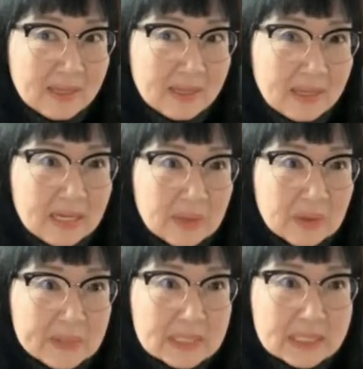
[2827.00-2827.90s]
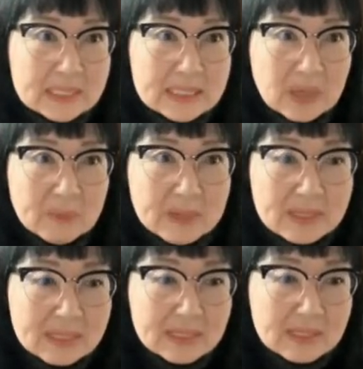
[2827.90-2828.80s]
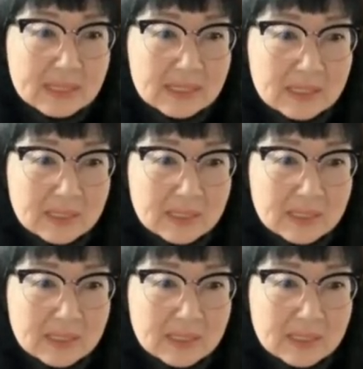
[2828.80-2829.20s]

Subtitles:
Any other questions coming in, Nicola?